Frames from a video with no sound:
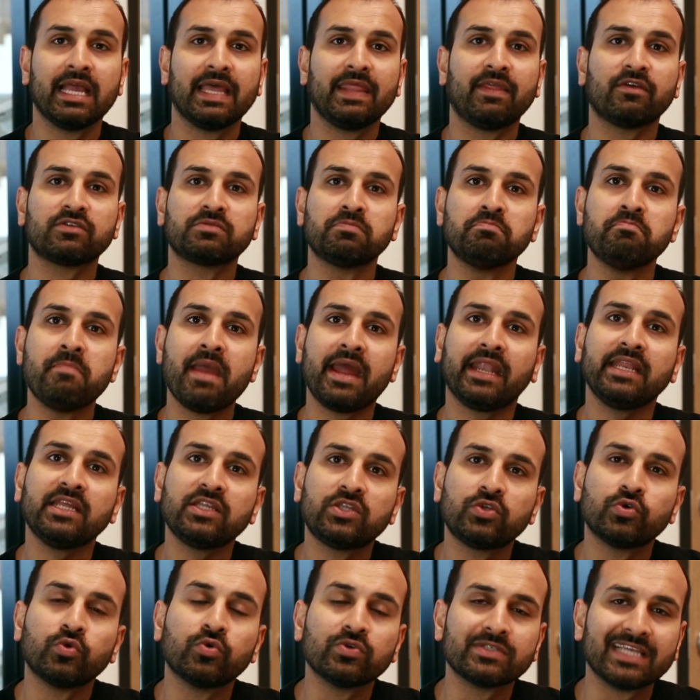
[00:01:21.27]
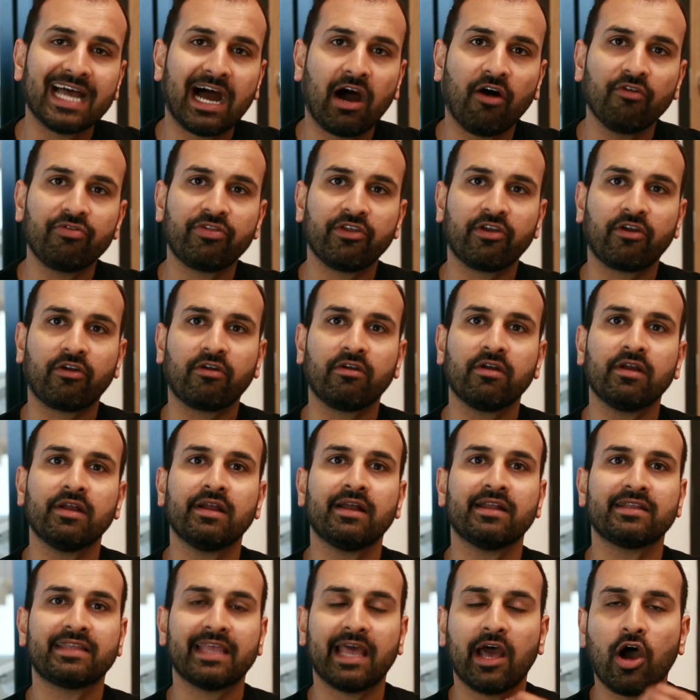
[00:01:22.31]
There's many tools out there
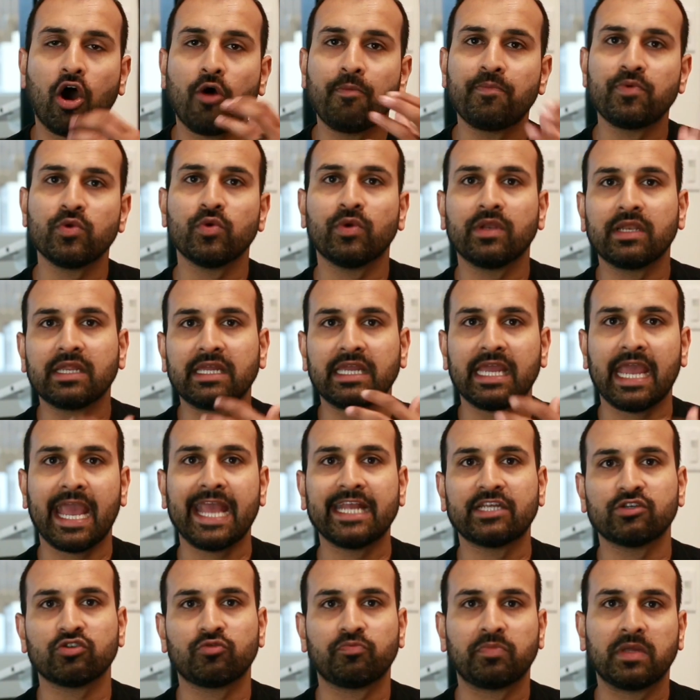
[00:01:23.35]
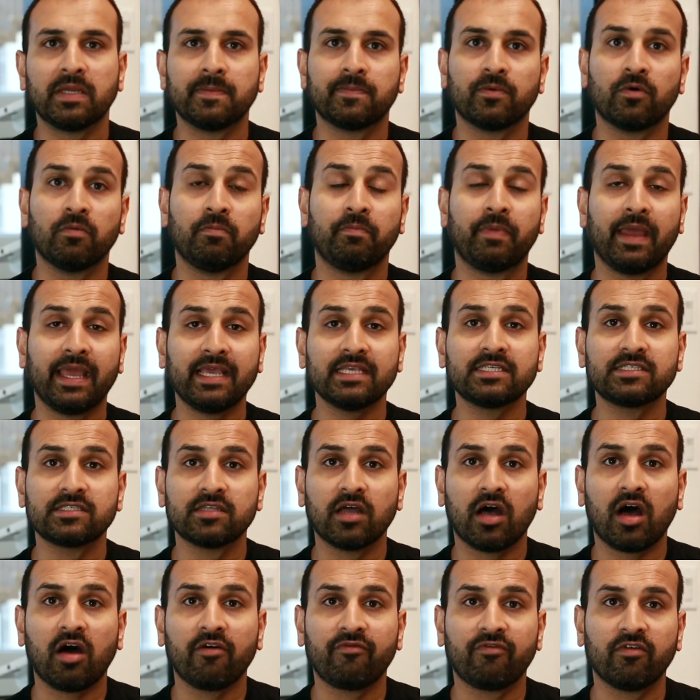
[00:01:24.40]
to help you engage with people based
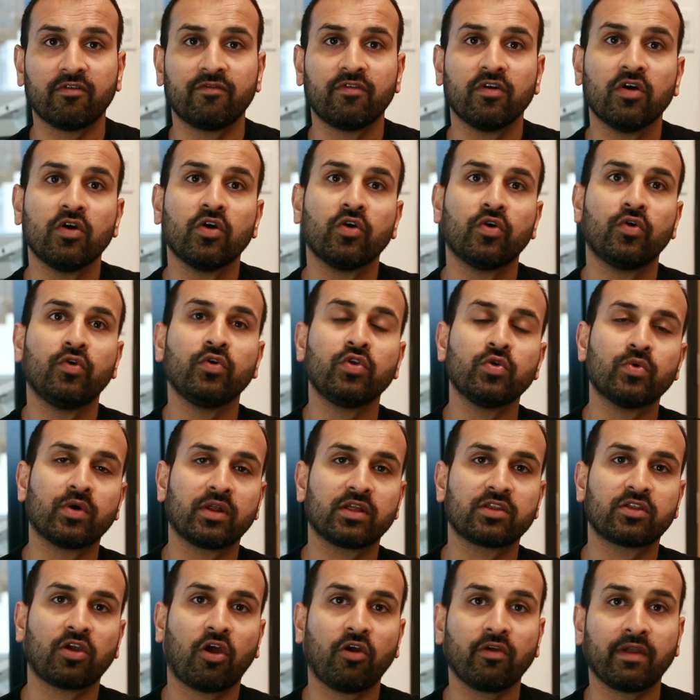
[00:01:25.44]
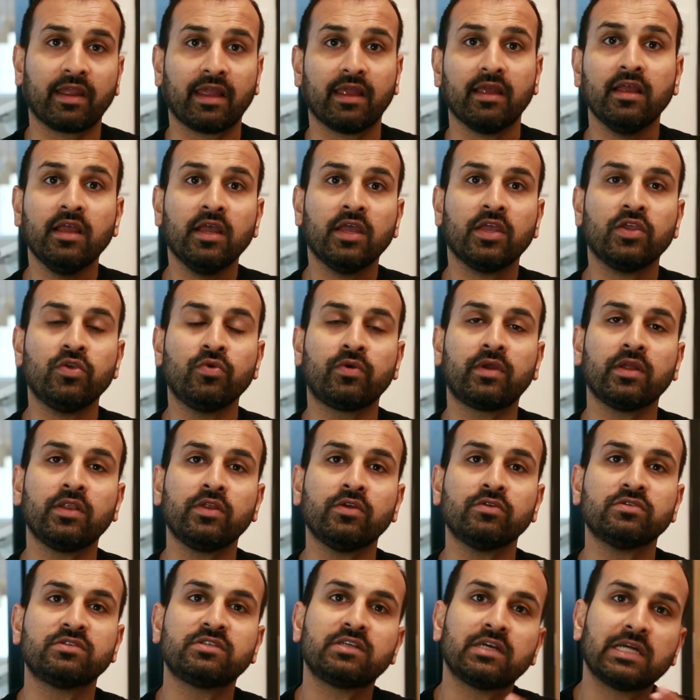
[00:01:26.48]
off of who you want to target. You can
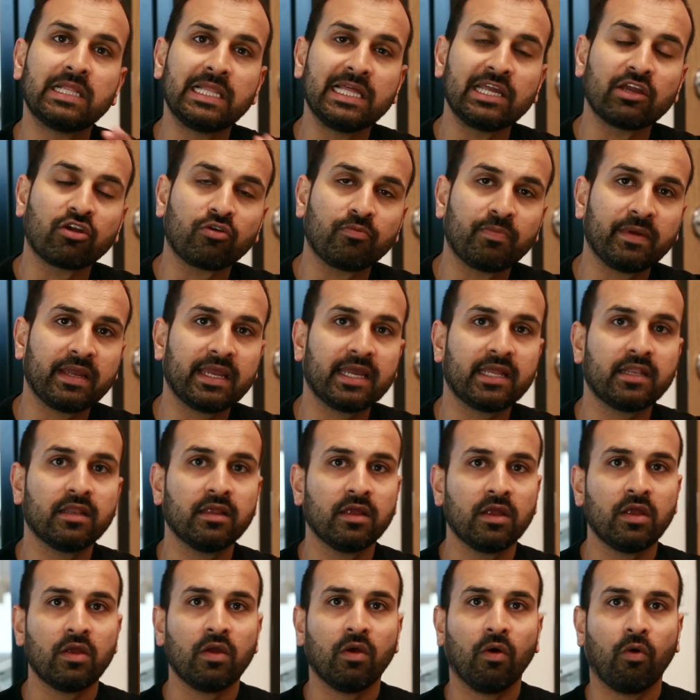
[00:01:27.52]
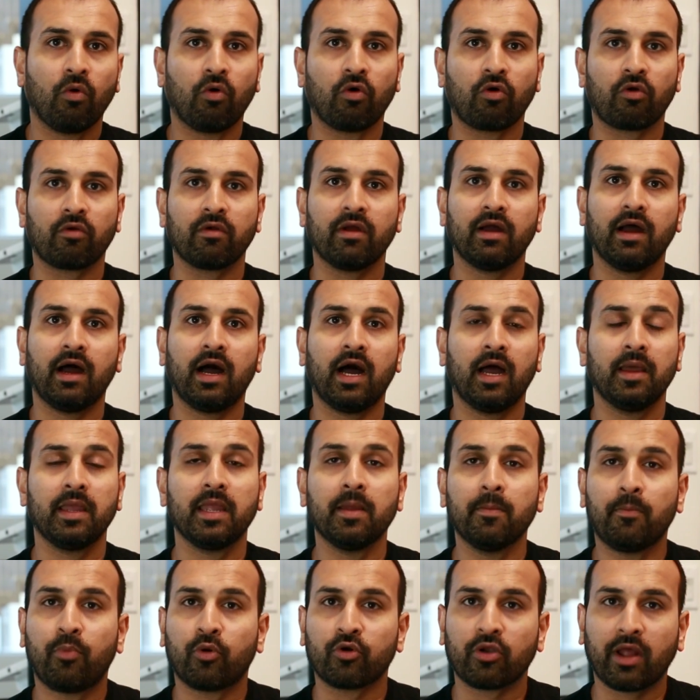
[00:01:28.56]
use Clearbit or
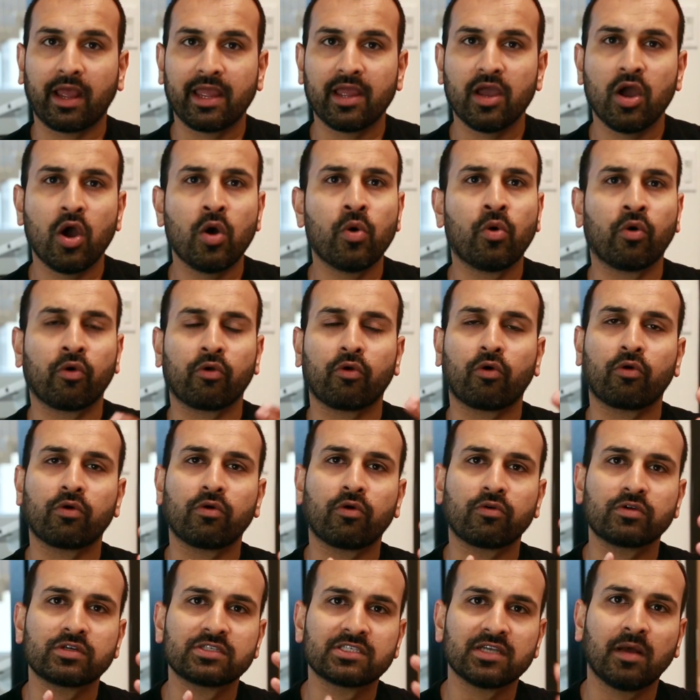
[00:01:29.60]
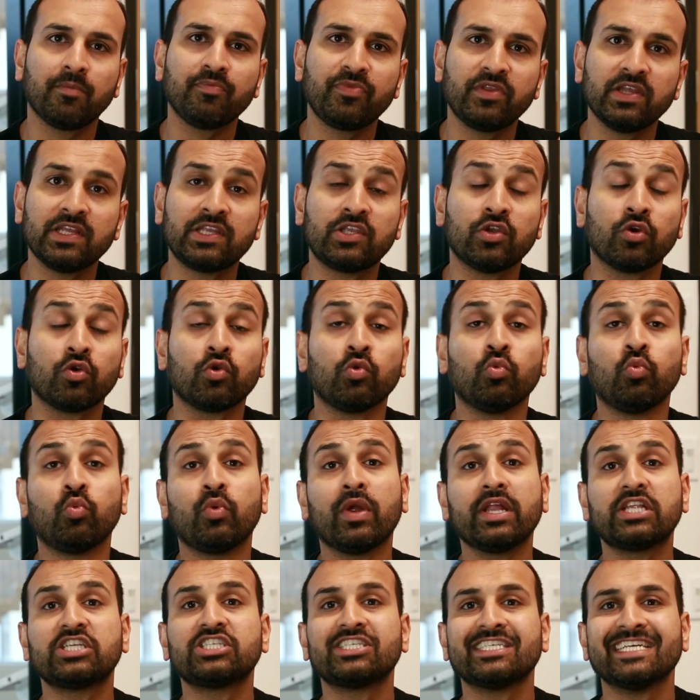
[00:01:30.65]
Import.io or something to
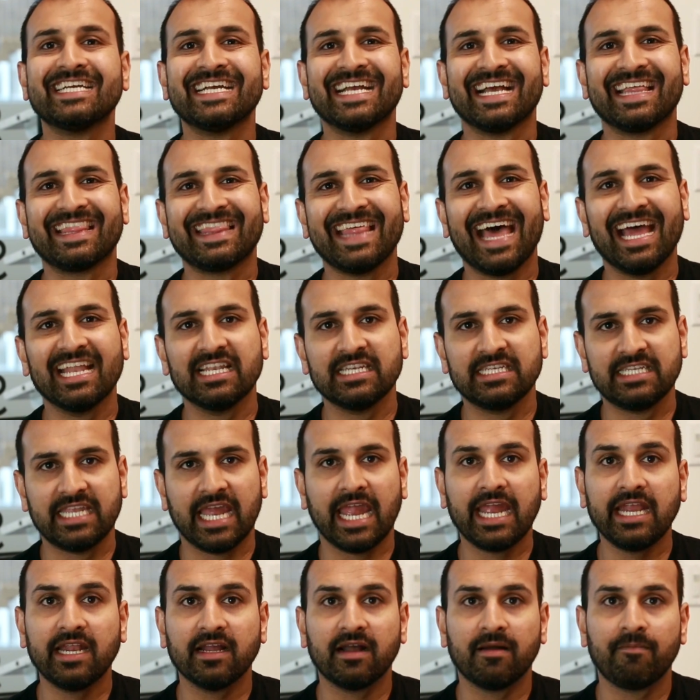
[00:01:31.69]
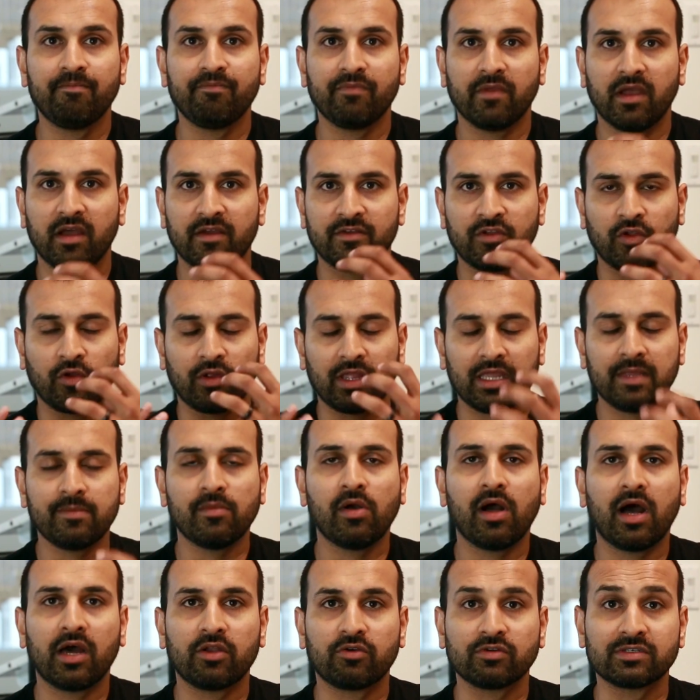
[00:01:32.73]
enrich that data, your
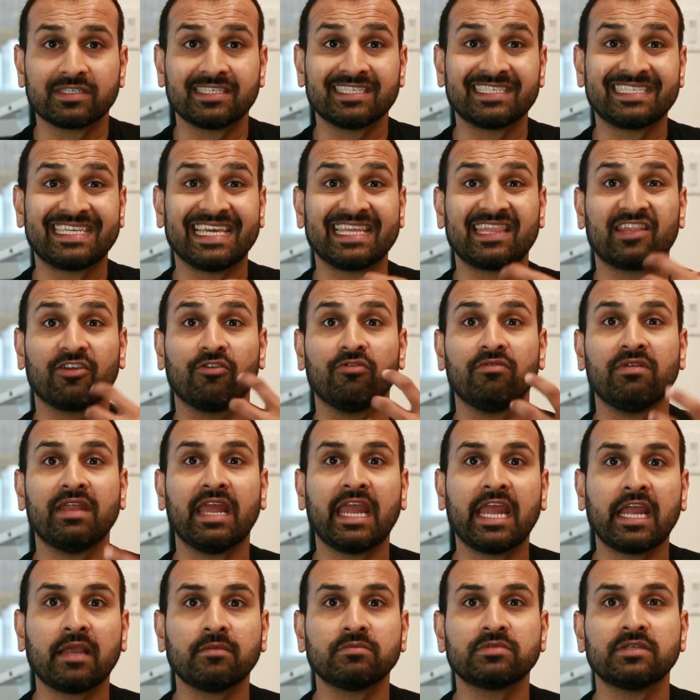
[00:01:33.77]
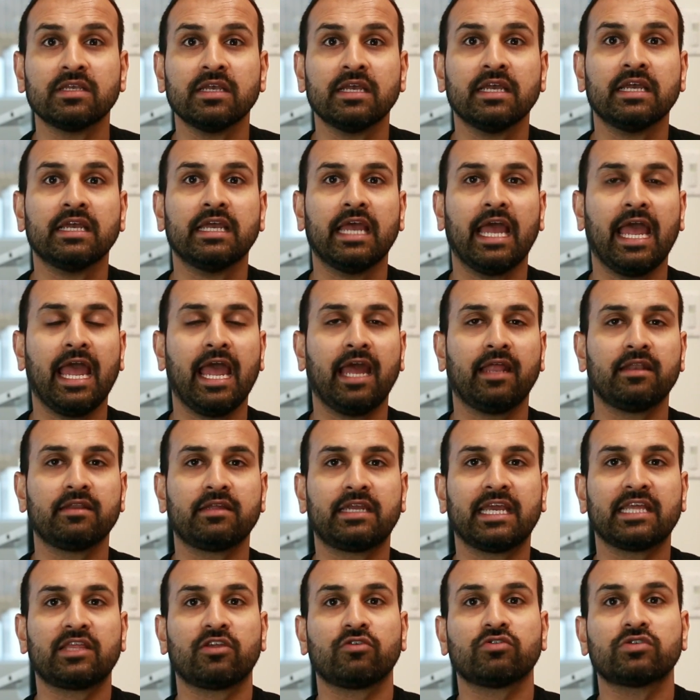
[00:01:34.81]
email addresses, get their names
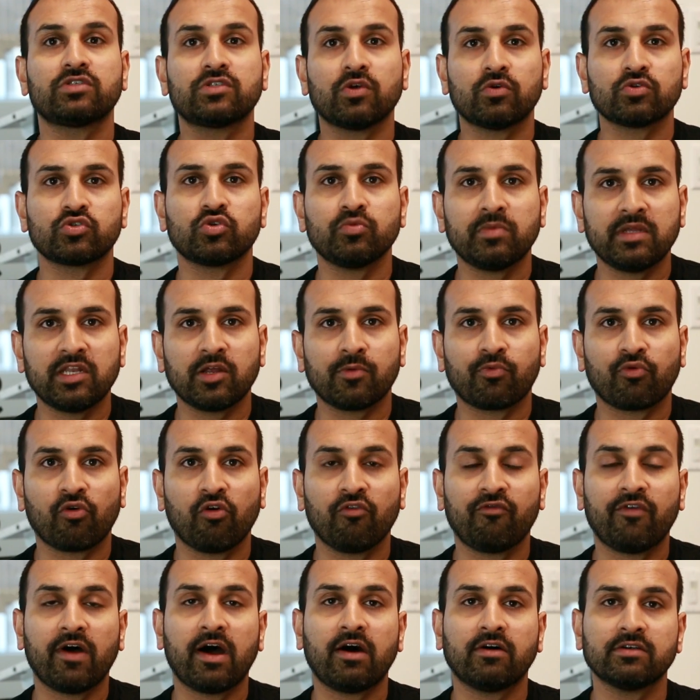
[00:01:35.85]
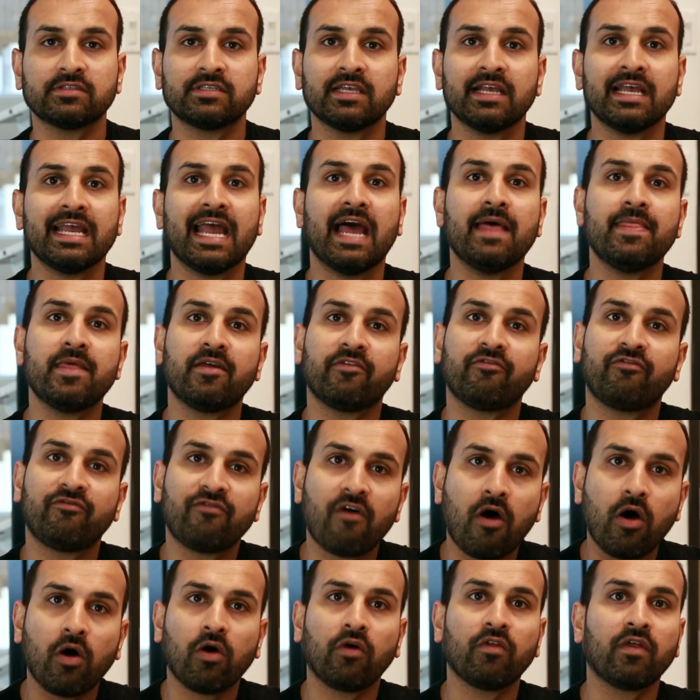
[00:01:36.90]
and get their social media profiles, and then
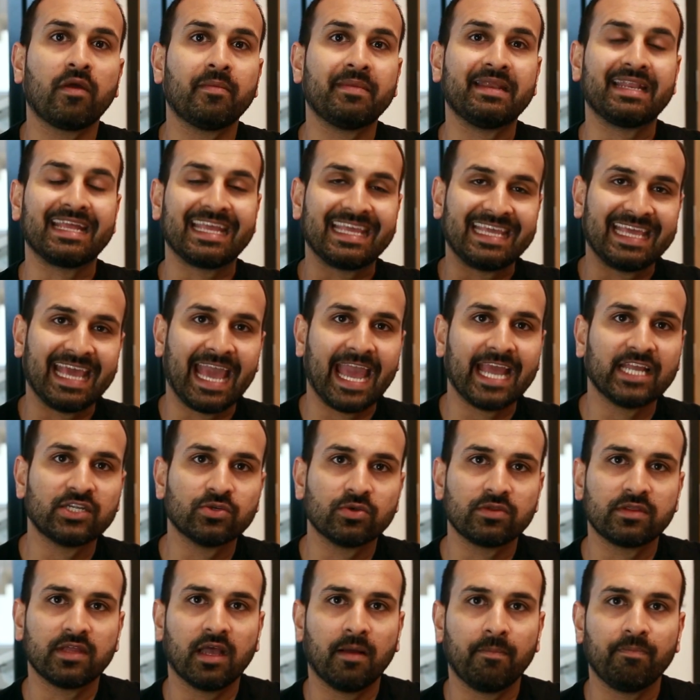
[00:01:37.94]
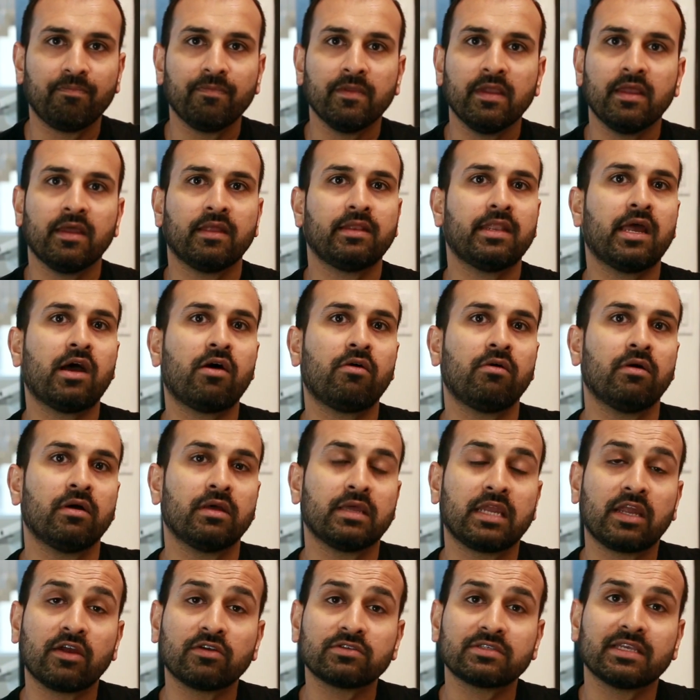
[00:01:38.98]
follow them and engage with them. Now,
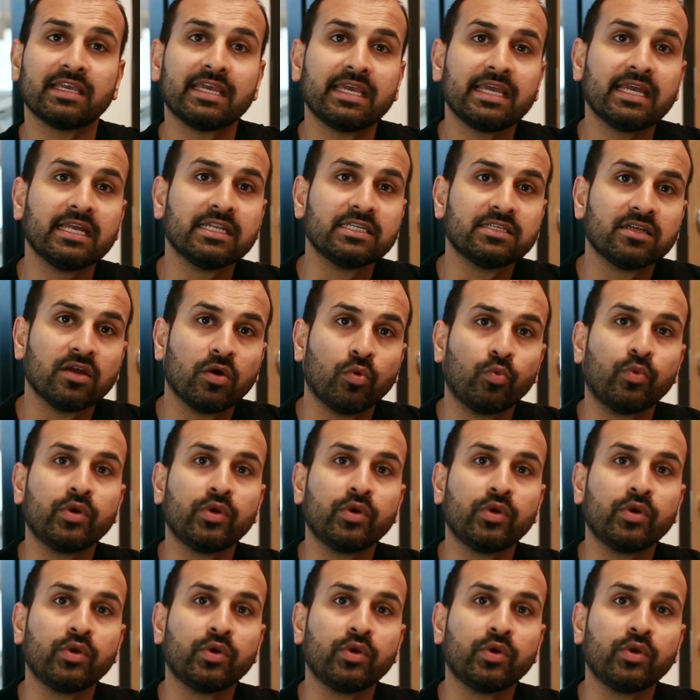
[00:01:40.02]
here's a hint.